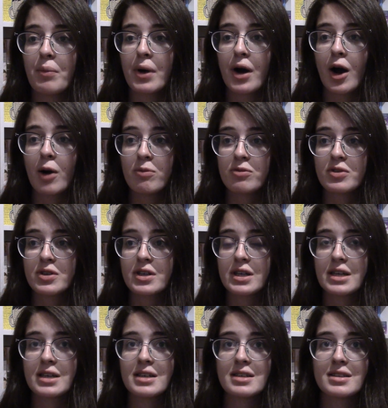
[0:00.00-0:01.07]
but
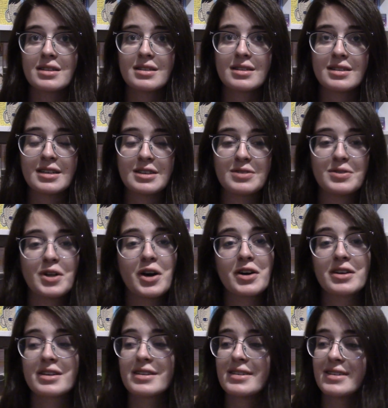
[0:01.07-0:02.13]
hopefully this
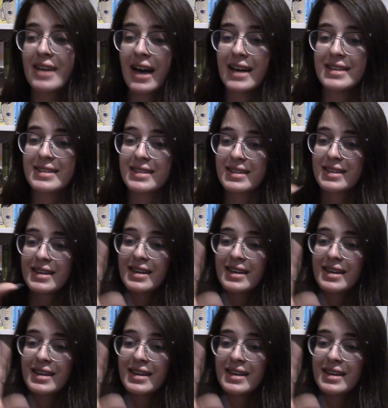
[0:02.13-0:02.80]
vlog has